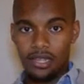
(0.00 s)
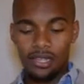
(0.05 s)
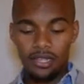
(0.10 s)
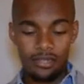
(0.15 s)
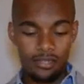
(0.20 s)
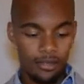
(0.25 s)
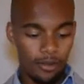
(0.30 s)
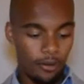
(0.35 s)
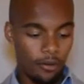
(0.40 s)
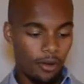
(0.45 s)

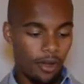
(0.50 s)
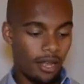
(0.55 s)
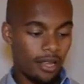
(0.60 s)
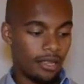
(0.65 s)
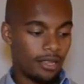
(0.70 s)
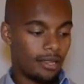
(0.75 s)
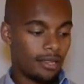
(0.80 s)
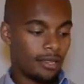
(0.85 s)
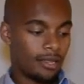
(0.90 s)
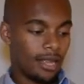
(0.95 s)
So
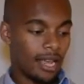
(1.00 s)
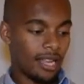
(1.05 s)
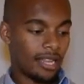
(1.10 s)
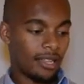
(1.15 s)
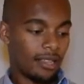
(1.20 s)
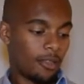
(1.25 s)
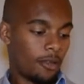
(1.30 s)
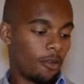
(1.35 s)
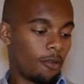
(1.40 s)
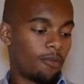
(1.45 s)

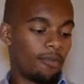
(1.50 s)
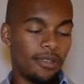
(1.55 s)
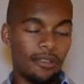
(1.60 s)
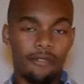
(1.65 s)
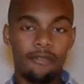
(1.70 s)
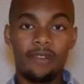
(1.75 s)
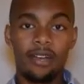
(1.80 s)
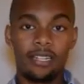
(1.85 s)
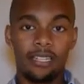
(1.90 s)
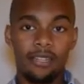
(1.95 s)
that could be
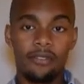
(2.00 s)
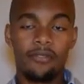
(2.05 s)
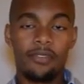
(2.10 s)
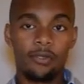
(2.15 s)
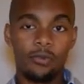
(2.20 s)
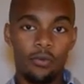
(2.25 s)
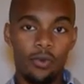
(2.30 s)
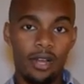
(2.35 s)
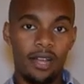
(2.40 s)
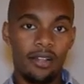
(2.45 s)
effective as
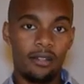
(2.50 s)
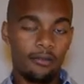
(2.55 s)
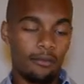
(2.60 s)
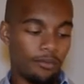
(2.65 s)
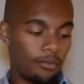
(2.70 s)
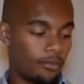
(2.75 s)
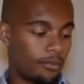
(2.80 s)
well,